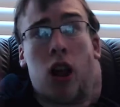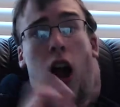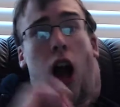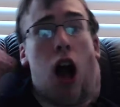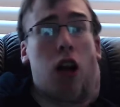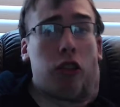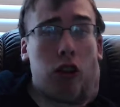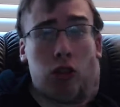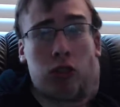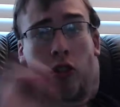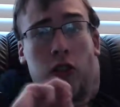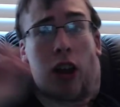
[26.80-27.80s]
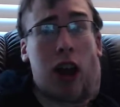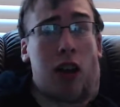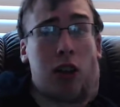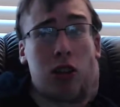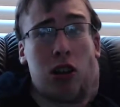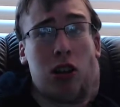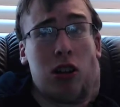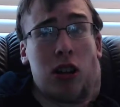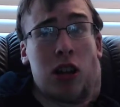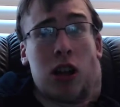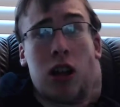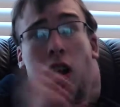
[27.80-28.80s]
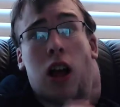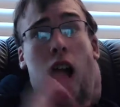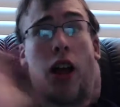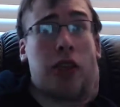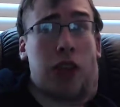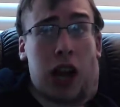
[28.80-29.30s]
on those two characters and